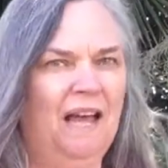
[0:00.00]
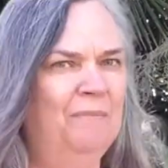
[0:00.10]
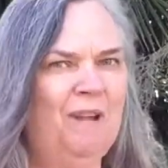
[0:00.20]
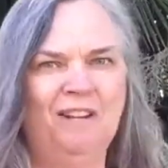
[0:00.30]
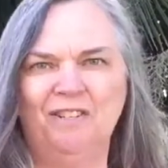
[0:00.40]

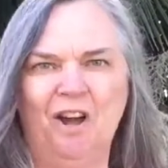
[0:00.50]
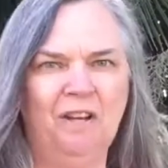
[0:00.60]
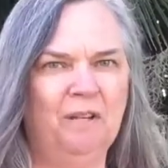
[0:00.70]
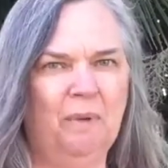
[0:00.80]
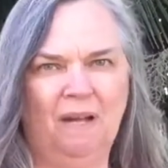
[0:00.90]
I'm not
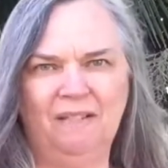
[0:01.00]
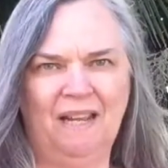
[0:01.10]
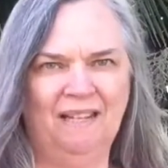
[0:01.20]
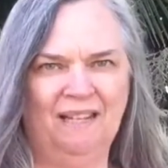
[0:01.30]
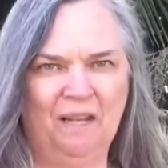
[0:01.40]
talking about
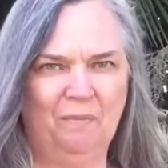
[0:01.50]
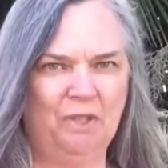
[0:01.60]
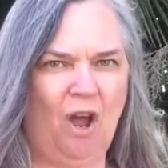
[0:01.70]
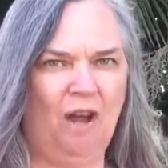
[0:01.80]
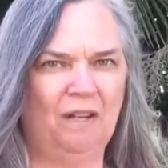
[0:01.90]
taking up
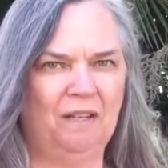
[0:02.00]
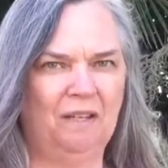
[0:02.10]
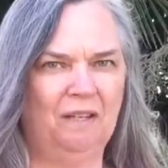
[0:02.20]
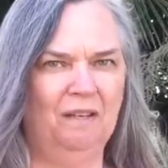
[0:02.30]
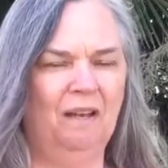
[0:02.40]
jogging.